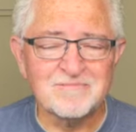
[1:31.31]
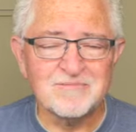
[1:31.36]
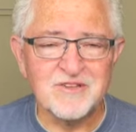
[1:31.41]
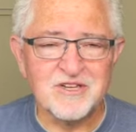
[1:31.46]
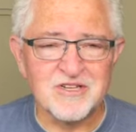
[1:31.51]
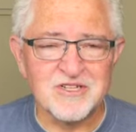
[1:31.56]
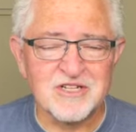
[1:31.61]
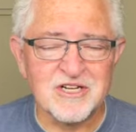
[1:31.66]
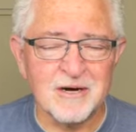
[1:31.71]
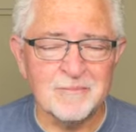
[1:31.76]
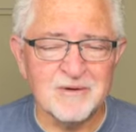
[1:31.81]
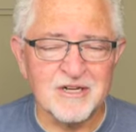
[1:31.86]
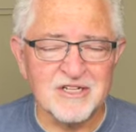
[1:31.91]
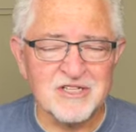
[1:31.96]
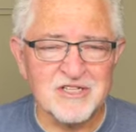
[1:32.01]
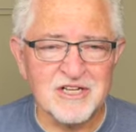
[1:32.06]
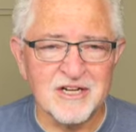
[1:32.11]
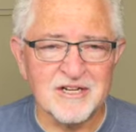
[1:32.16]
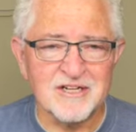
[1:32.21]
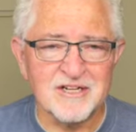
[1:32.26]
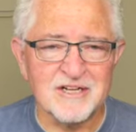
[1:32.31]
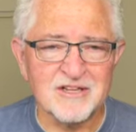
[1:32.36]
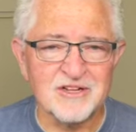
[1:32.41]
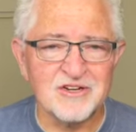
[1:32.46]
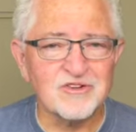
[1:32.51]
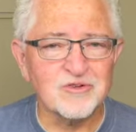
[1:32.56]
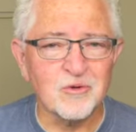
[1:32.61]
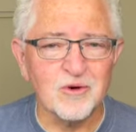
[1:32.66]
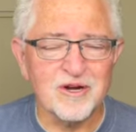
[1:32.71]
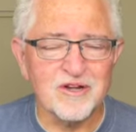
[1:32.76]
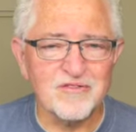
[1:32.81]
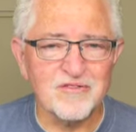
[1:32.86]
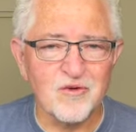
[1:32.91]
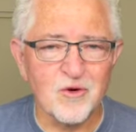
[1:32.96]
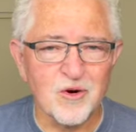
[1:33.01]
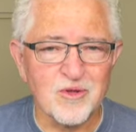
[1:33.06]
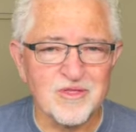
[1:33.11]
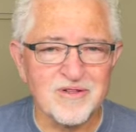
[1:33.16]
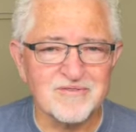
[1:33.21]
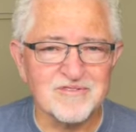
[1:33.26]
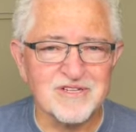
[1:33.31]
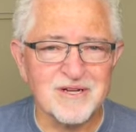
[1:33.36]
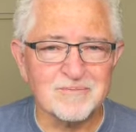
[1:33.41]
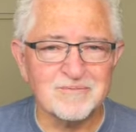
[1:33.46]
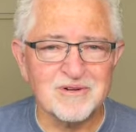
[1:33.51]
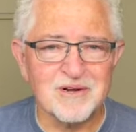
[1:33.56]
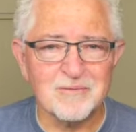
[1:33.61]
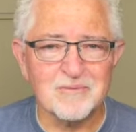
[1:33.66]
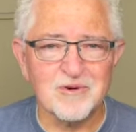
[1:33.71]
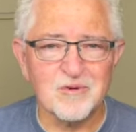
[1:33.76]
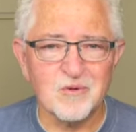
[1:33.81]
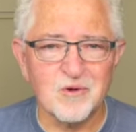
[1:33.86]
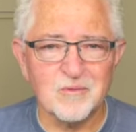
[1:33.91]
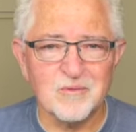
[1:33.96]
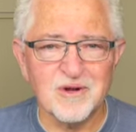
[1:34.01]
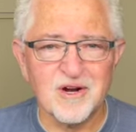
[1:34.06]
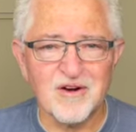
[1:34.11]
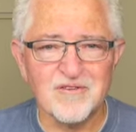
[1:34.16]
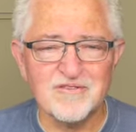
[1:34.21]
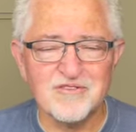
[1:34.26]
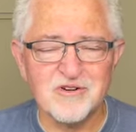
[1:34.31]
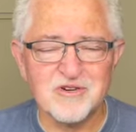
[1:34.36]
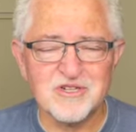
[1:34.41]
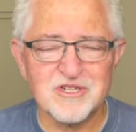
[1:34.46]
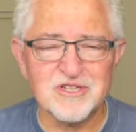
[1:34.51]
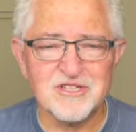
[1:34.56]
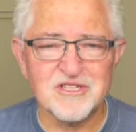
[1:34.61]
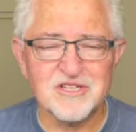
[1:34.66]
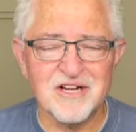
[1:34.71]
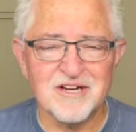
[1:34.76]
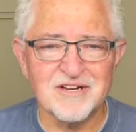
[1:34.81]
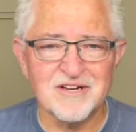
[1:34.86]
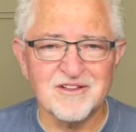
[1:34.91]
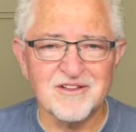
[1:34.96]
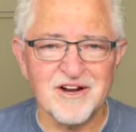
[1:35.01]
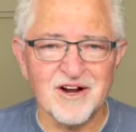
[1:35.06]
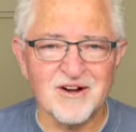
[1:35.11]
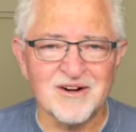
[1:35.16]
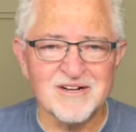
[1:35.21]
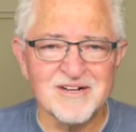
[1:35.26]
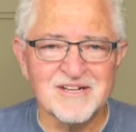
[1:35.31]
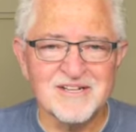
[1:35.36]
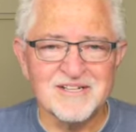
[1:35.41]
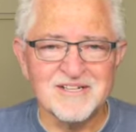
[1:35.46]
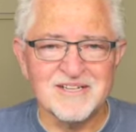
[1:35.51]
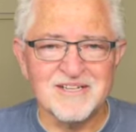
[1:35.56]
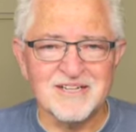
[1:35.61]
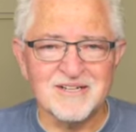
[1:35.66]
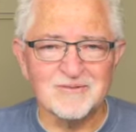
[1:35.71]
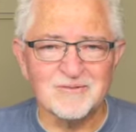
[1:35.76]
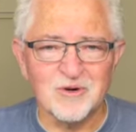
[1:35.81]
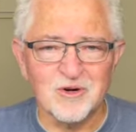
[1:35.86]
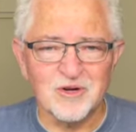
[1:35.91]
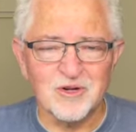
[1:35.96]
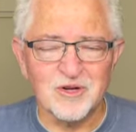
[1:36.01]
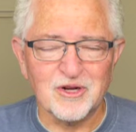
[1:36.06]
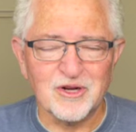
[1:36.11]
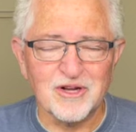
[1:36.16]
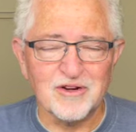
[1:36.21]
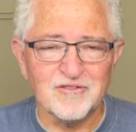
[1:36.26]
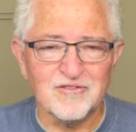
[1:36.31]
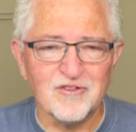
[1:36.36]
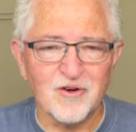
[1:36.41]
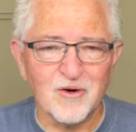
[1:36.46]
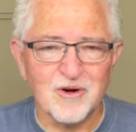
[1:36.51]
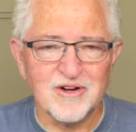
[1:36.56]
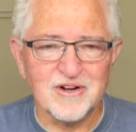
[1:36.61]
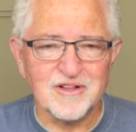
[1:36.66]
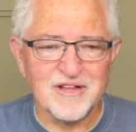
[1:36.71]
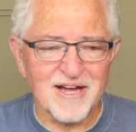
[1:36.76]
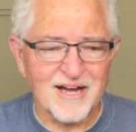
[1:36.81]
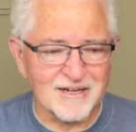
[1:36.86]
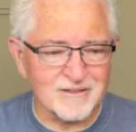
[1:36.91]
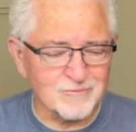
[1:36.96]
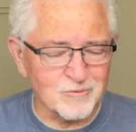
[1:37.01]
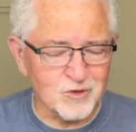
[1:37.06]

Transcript: This coming Sunday, the 24th of September, will be our first Sunday there, and we're looking forward to that.